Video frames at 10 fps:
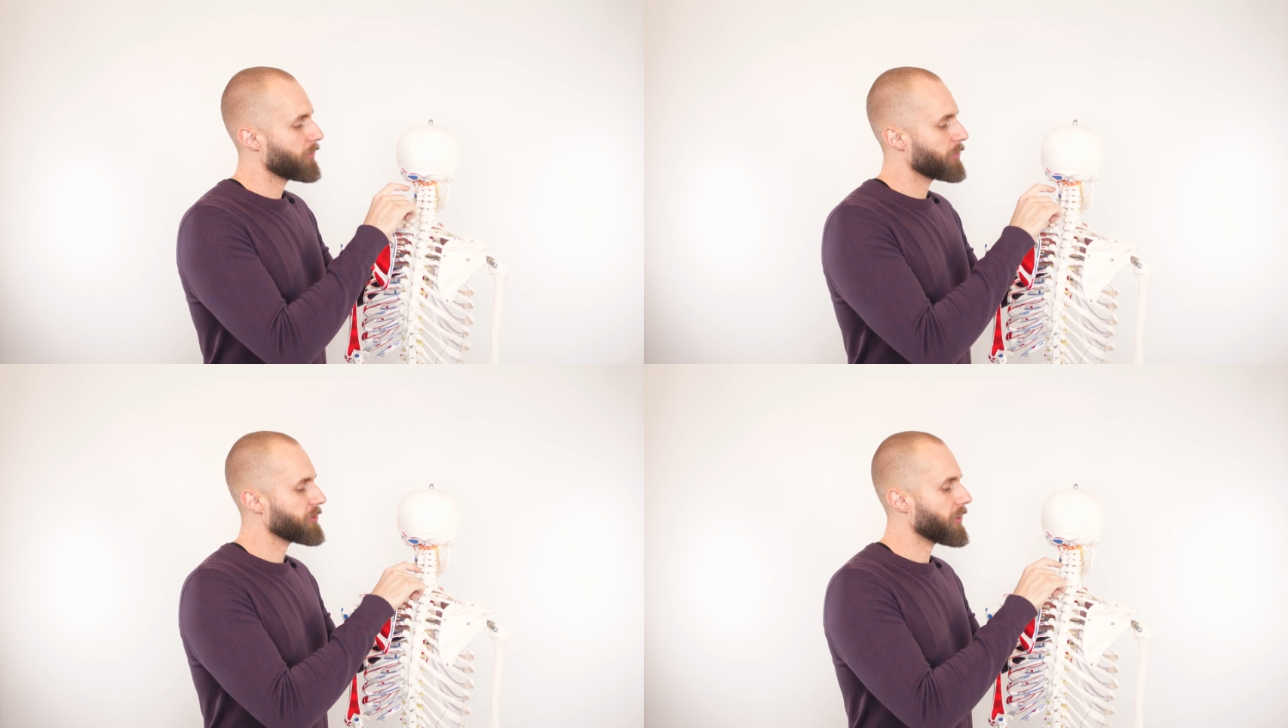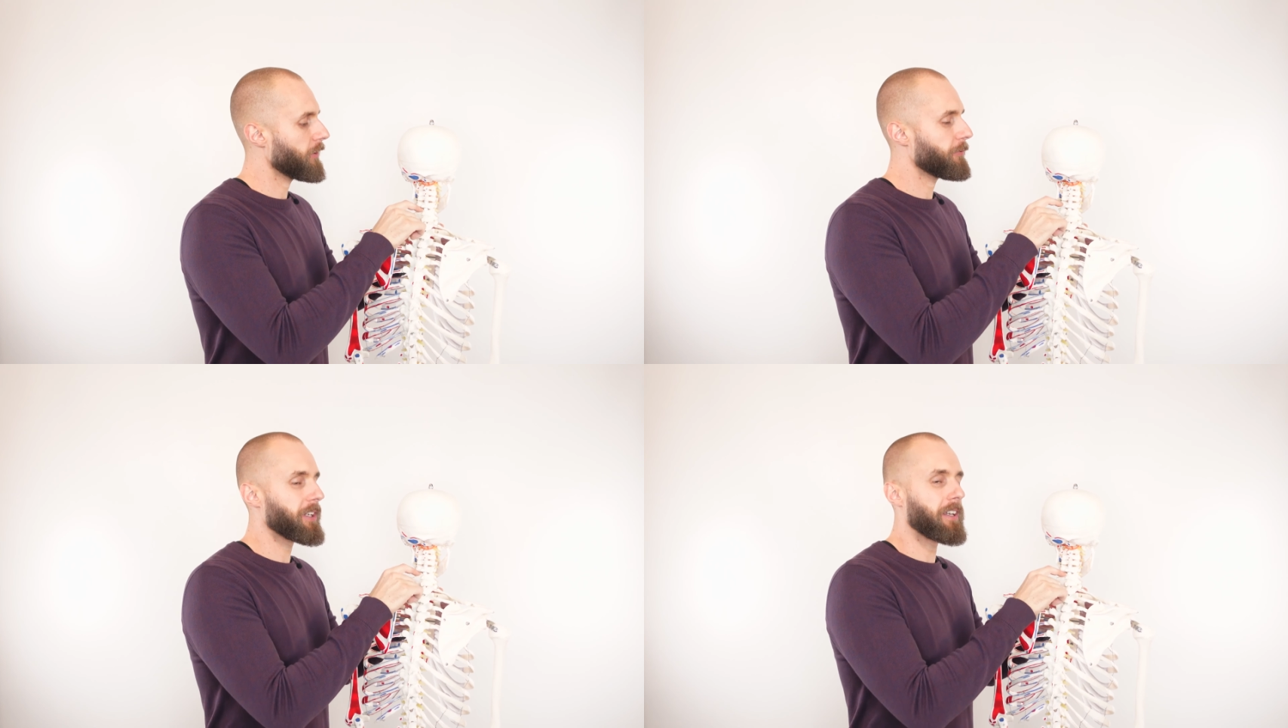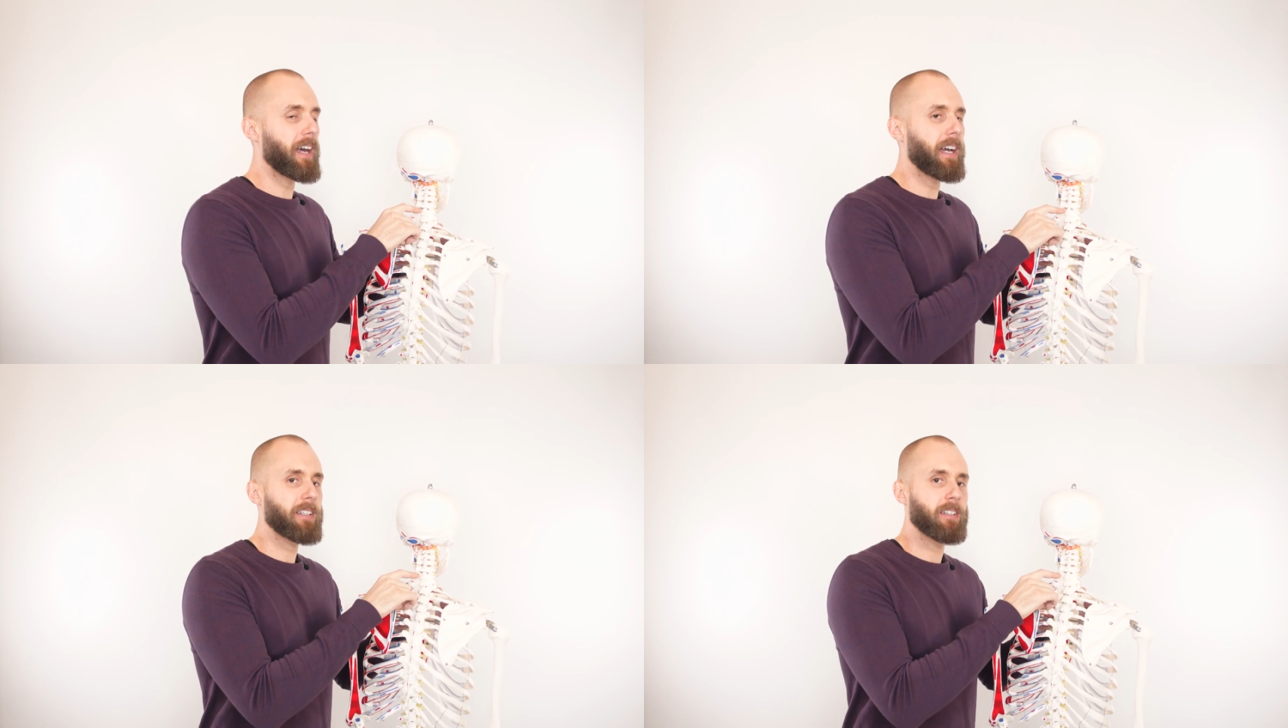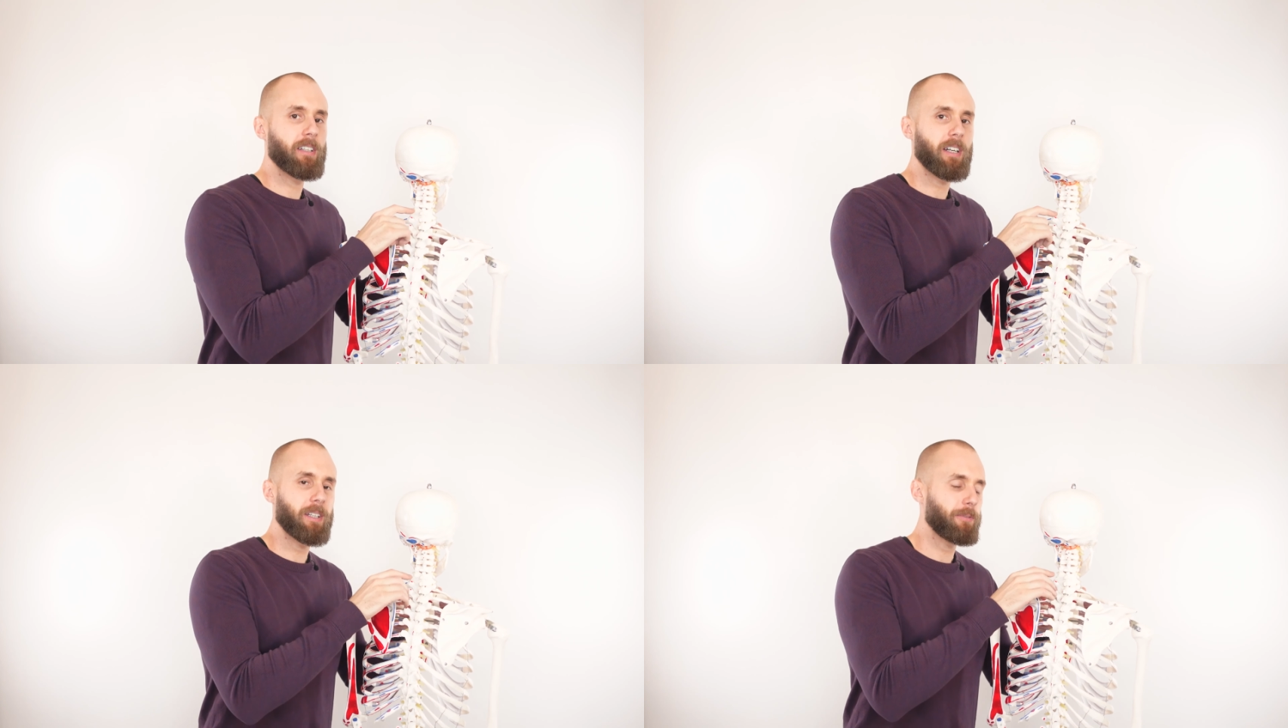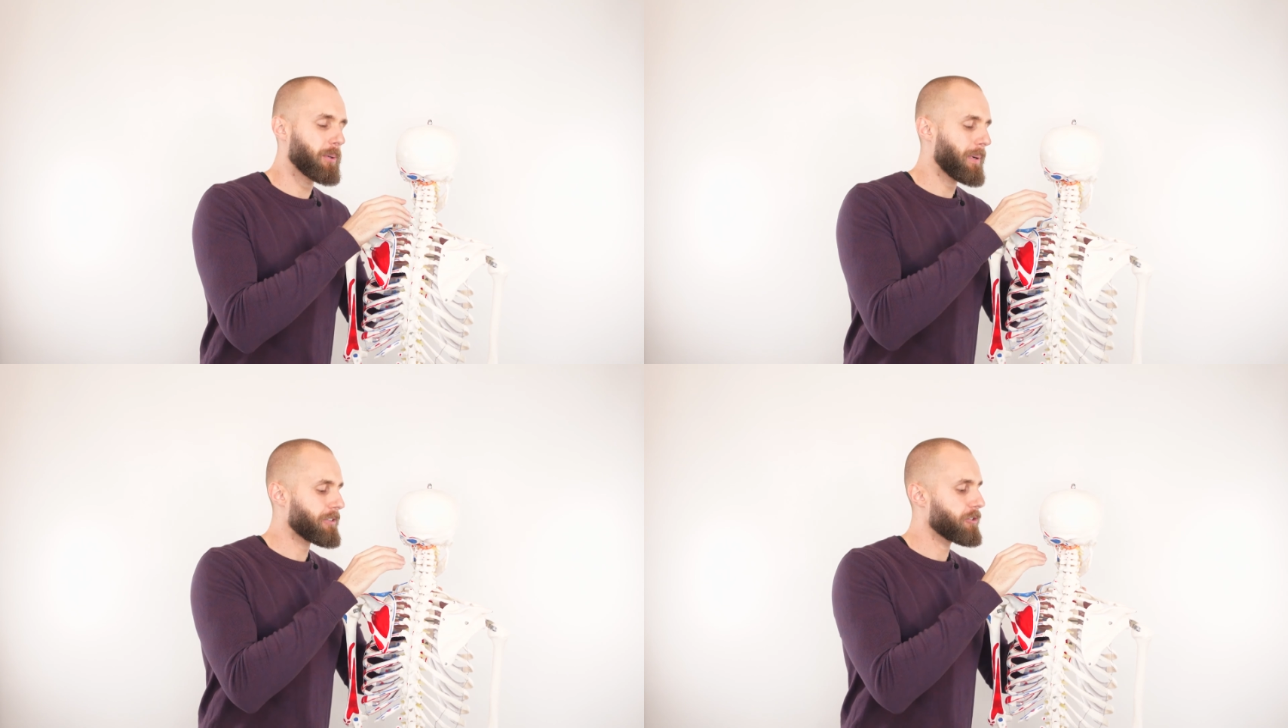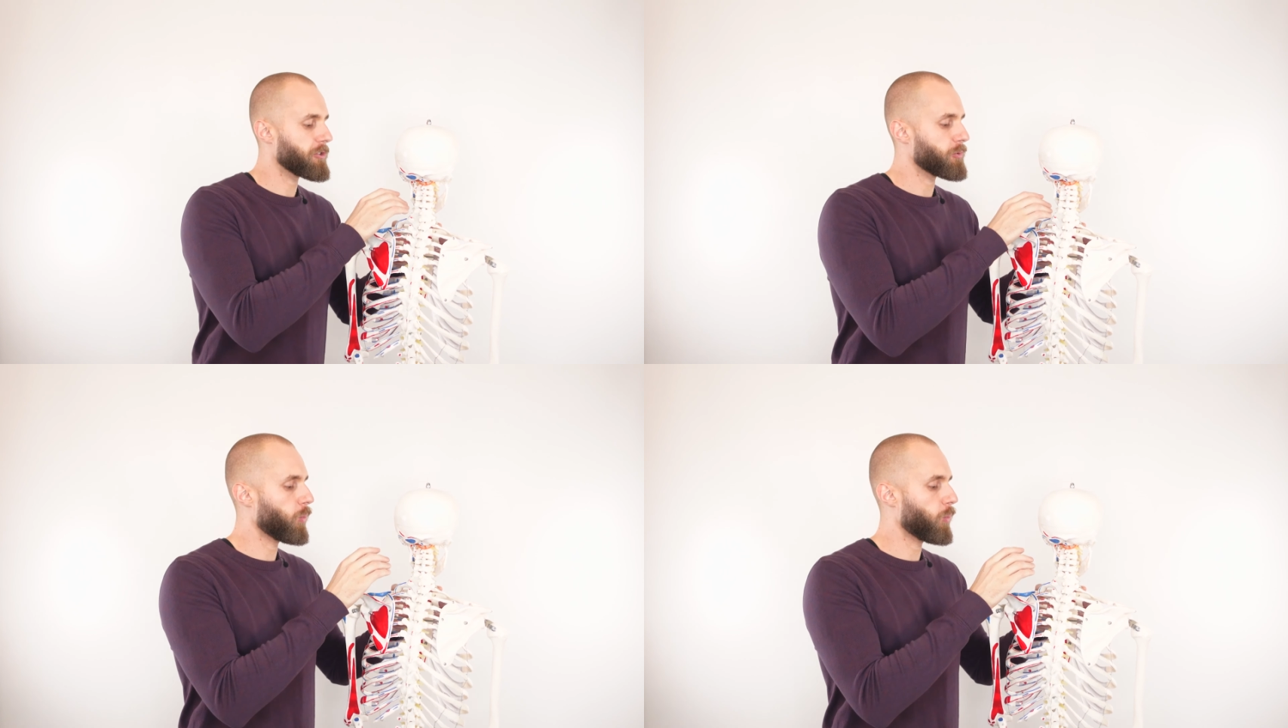We'll start off at the neck, and if you imagine just